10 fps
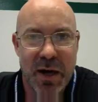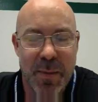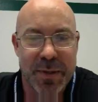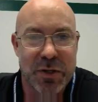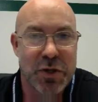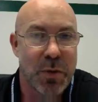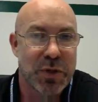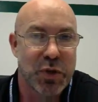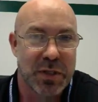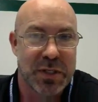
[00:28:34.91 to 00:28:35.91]
but there's no
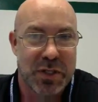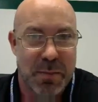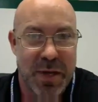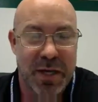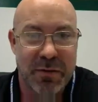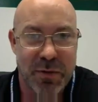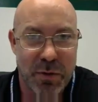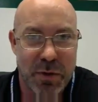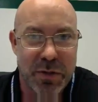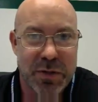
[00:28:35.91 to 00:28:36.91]
restrictions in making
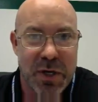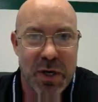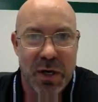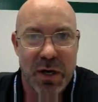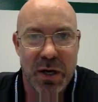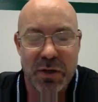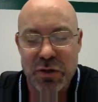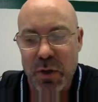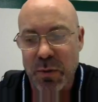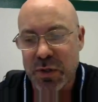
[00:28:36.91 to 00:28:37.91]
phone calls.
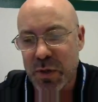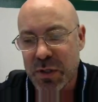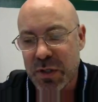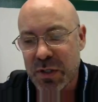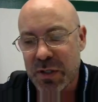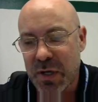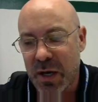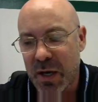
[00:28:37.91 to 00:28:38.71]
There's no restrictions